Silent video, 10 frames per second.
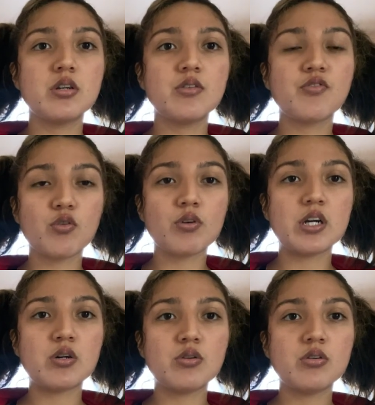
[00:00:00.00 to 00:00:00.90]
For
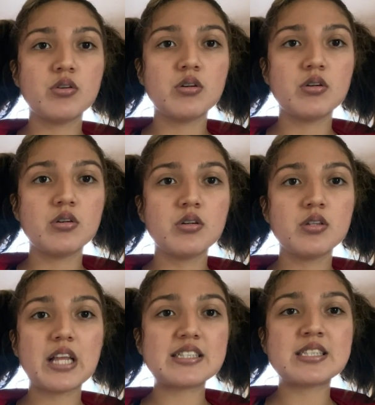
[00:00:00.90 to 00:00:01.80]
real.
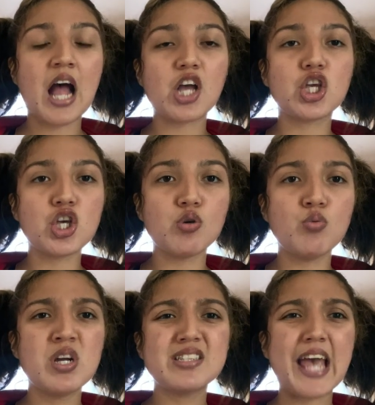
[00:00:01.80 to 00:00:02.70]
That's not cute.
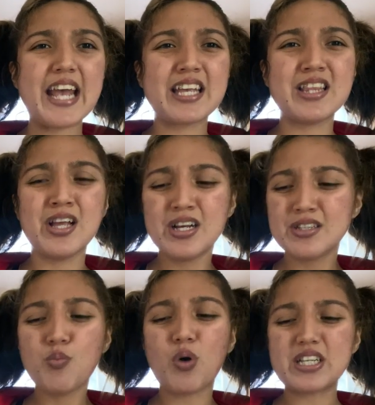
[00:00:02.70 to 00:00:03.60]
Taking,
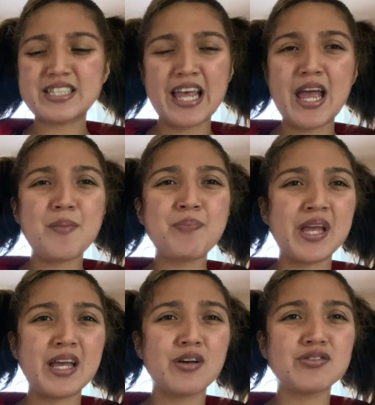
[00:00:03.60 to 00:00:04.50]
10
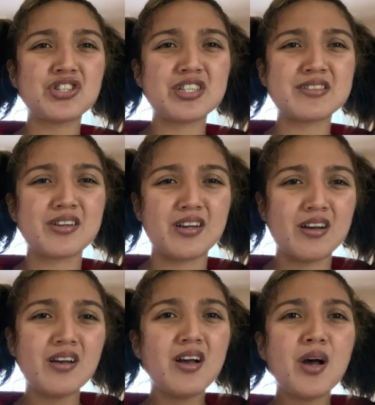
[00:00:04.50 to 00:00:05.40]
pills just
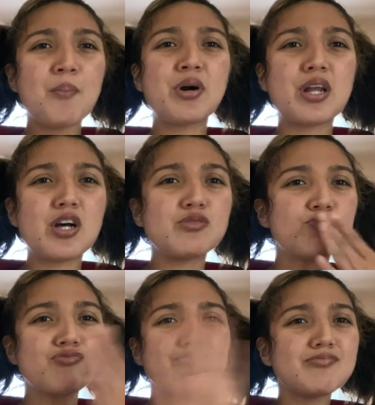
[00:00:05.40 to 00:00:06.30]
to put a
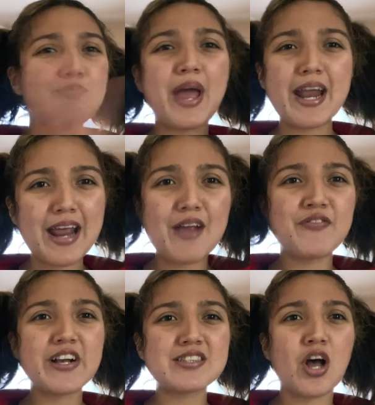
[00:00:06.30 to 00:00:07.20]
Band-Aid
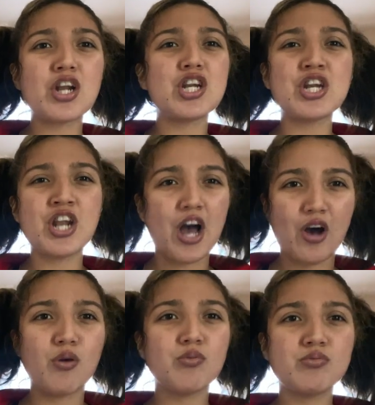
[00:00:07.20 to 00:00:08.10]
fix on it?
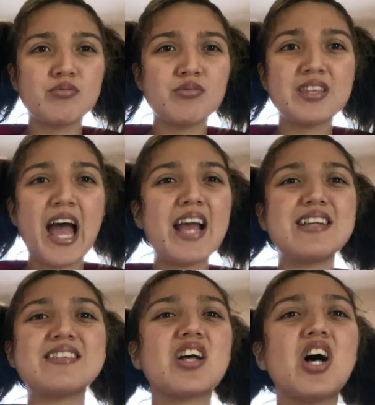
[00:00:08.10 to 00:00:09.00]
No. That
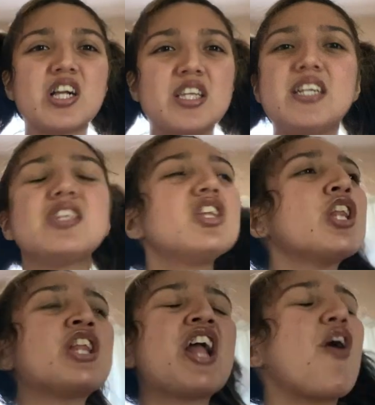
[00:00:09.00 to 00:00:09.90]
is ugly.
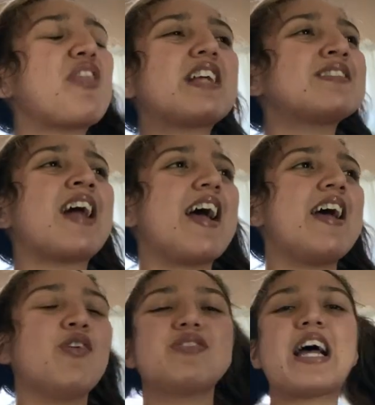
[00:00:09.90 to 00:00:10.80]
No, that's not
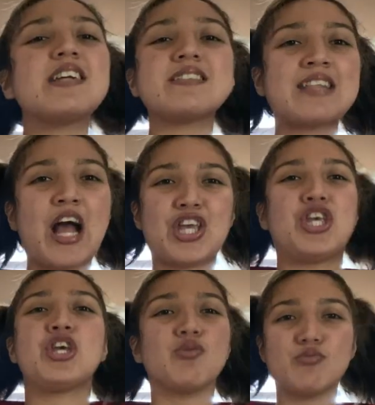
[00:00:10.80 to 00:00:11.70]
help. That is not
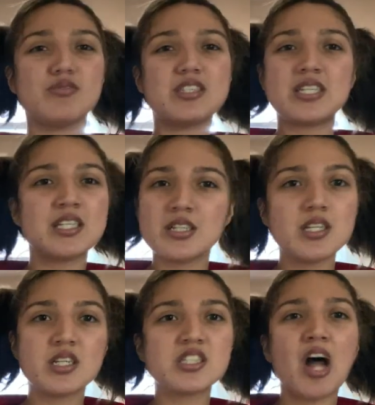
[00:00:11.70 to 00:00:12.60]
cute.
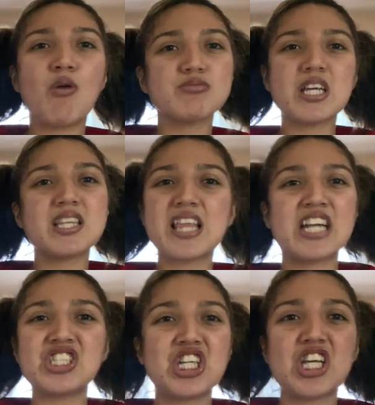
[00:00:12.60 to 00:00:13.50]
Don't think
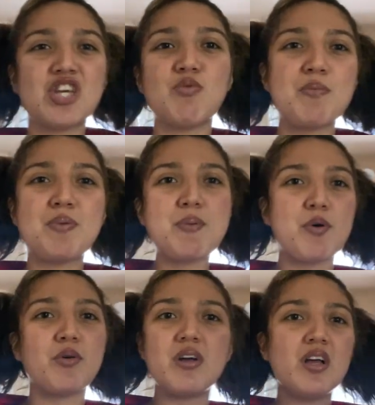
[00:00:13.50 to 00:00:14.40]
that shit cute. When
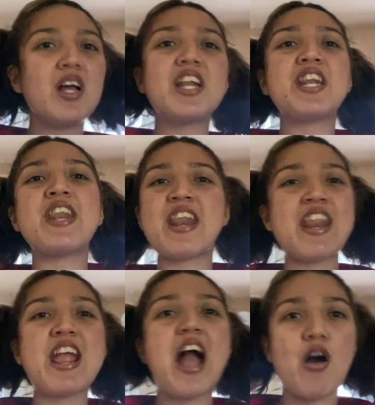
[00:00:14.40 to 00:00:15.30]
people, no.